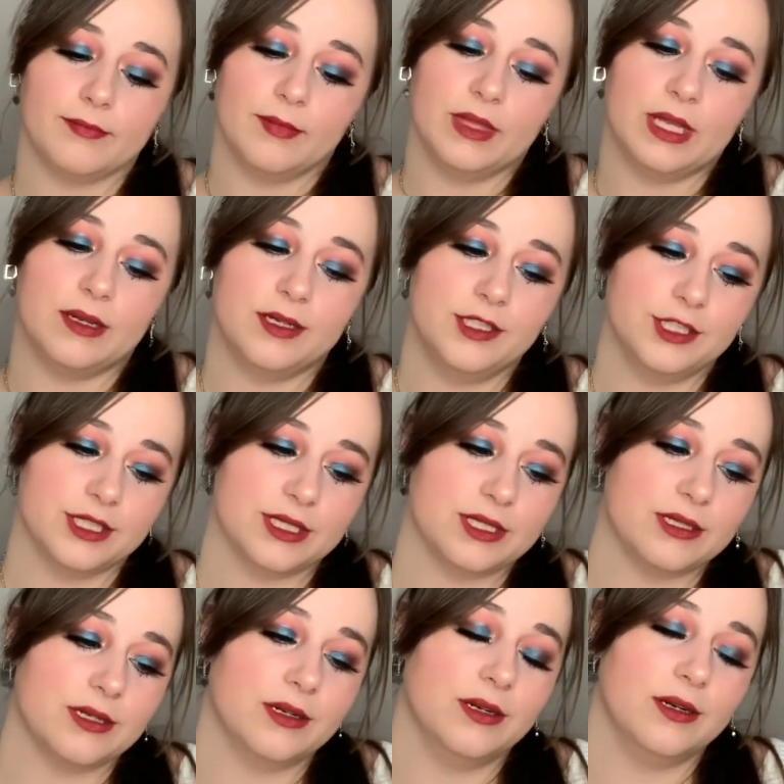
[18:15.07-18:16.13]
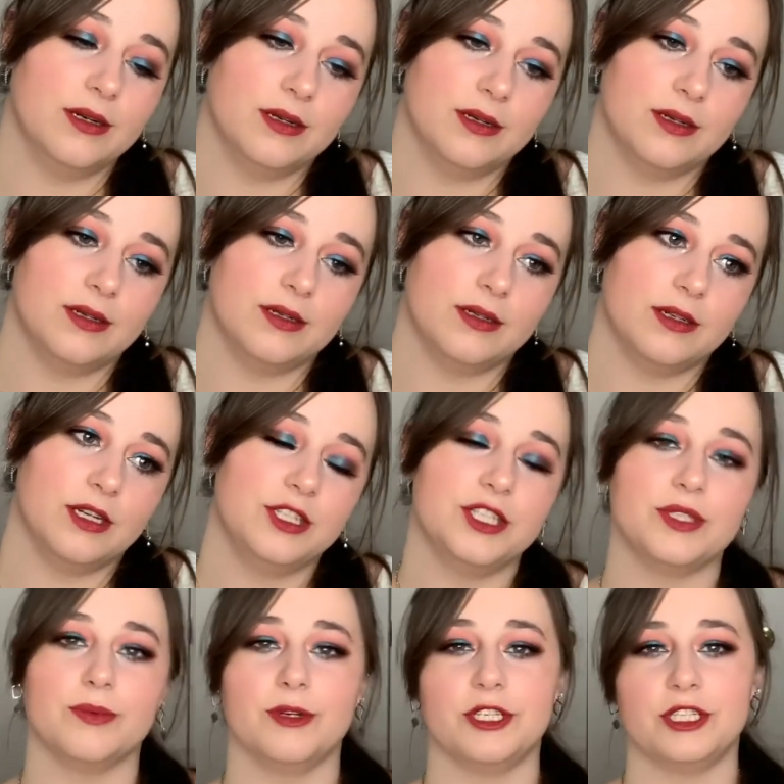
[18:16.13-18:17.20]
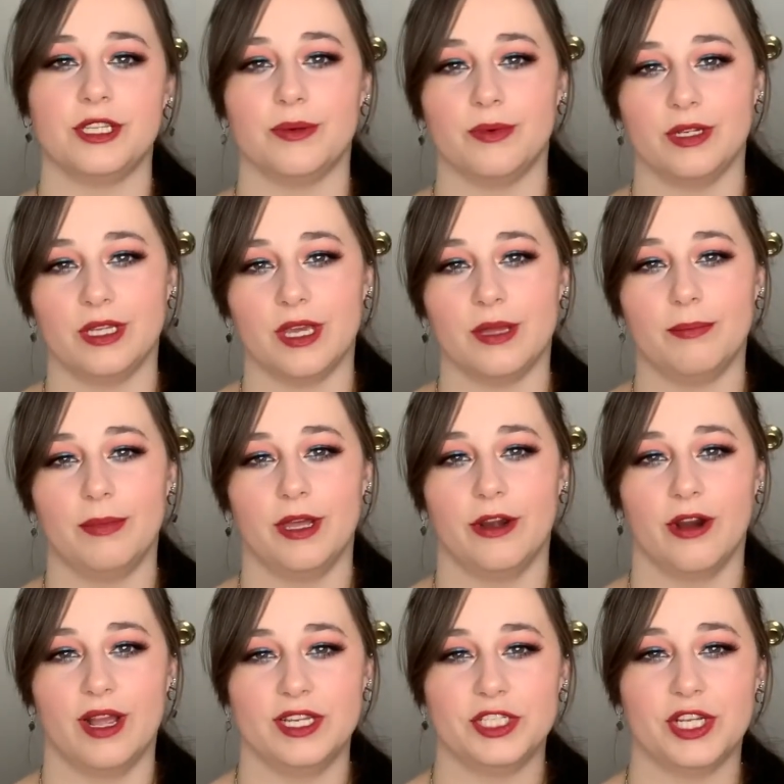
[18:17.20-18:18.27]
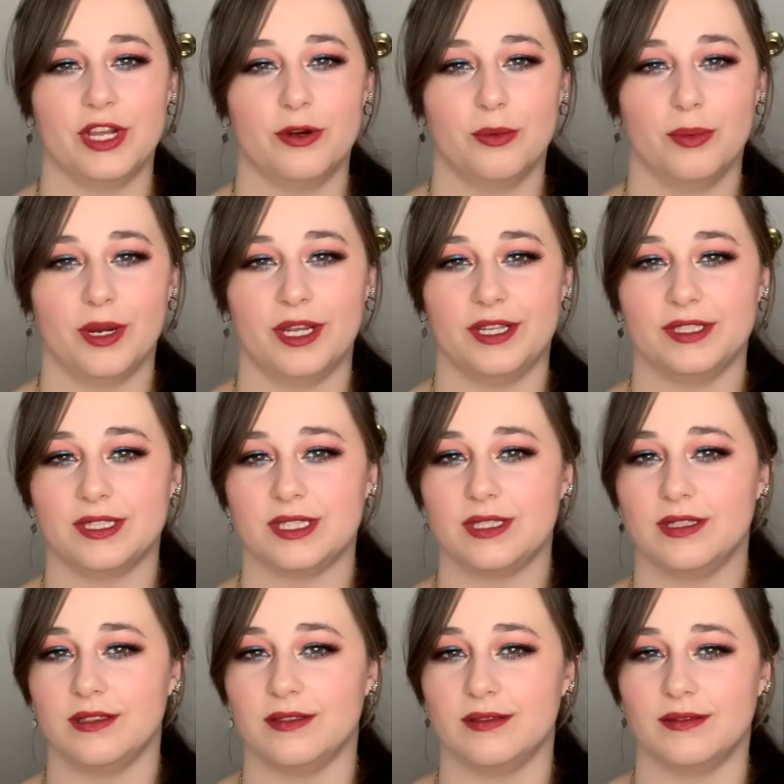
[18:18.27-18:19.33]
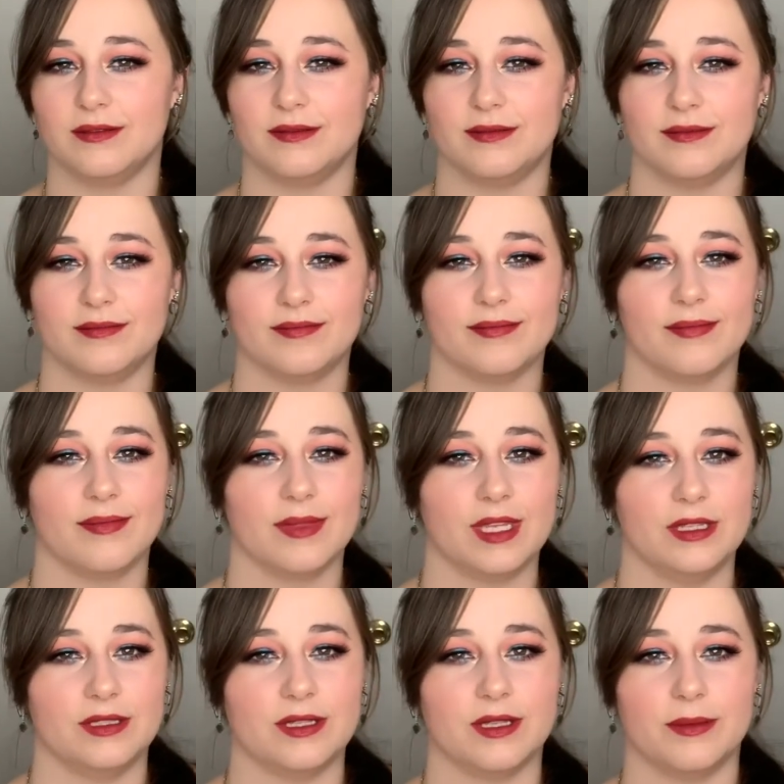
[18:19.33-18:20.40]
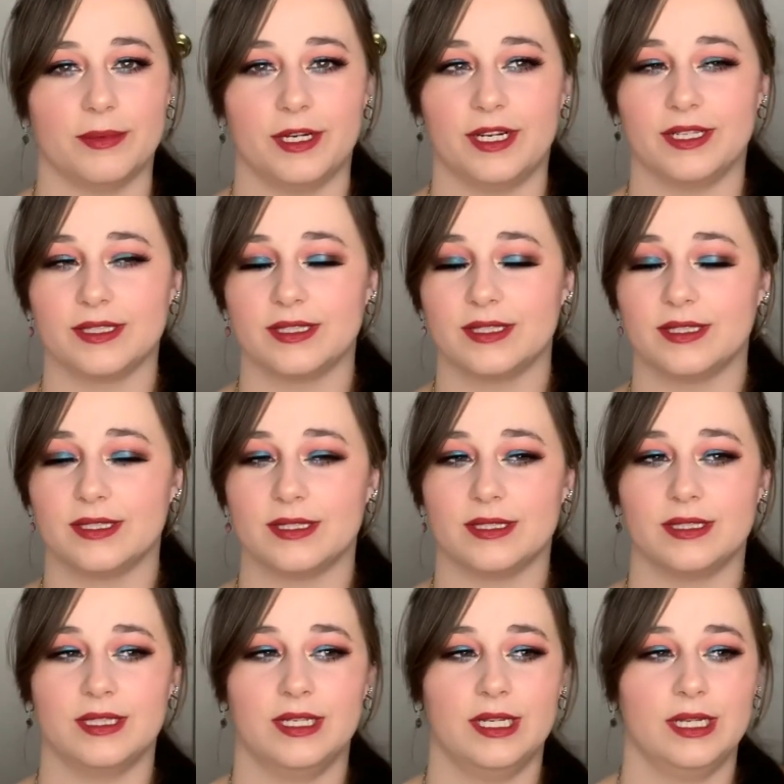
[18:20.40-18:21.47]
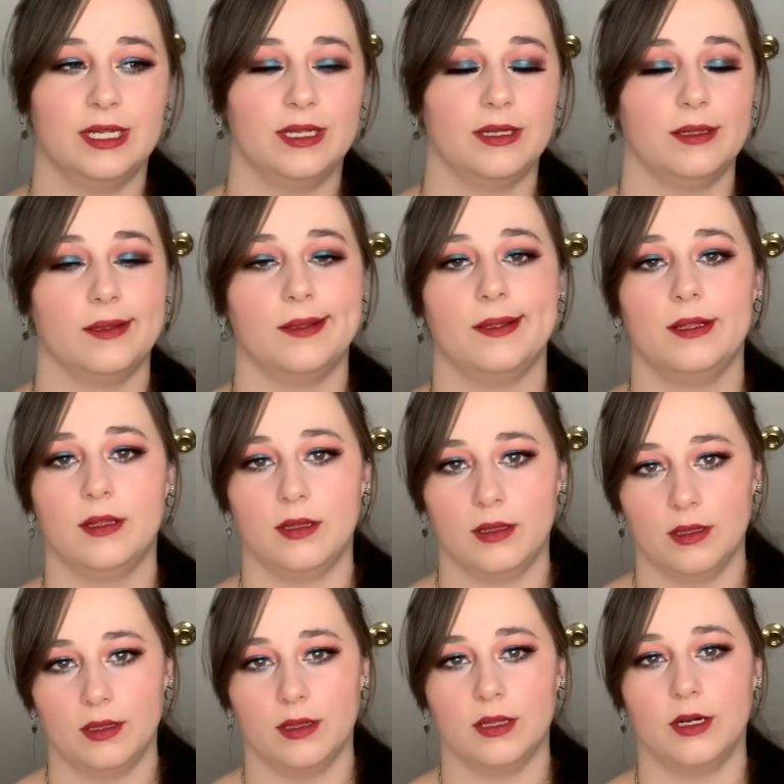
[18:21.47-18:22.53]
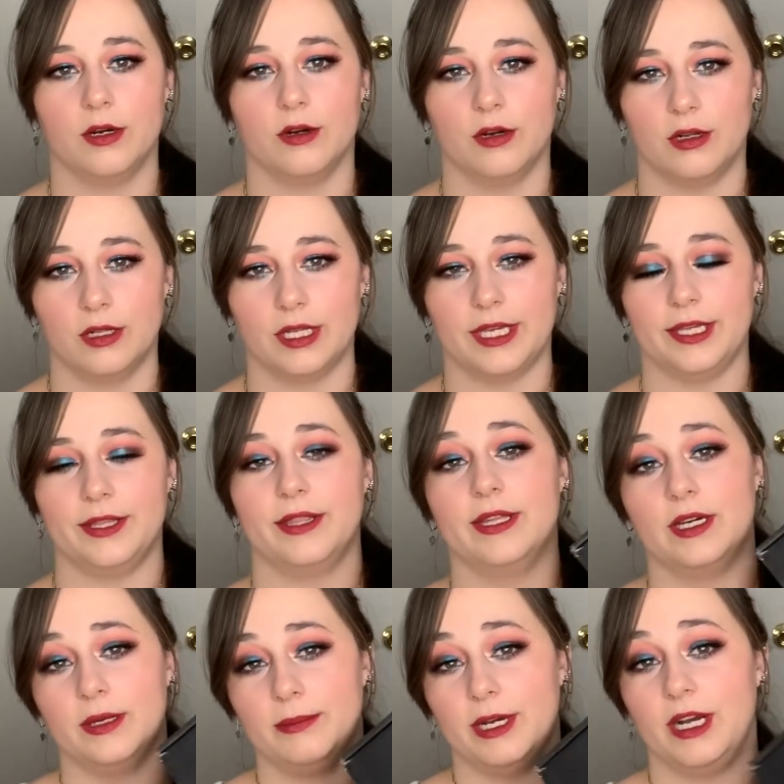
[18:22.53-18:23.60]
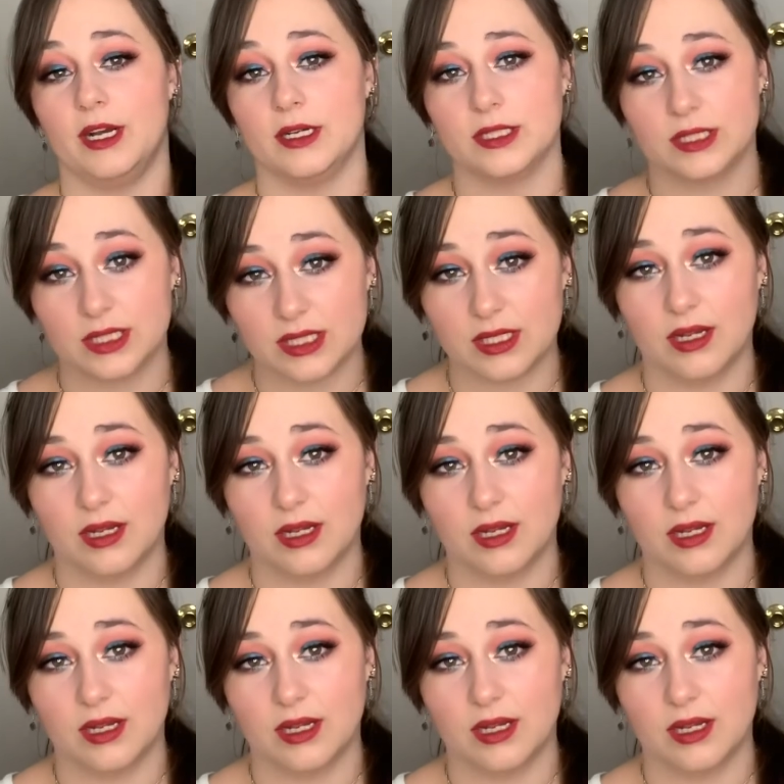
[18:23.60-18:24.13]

I just wish they would get better eyeshadow brands into the box. Literally the box.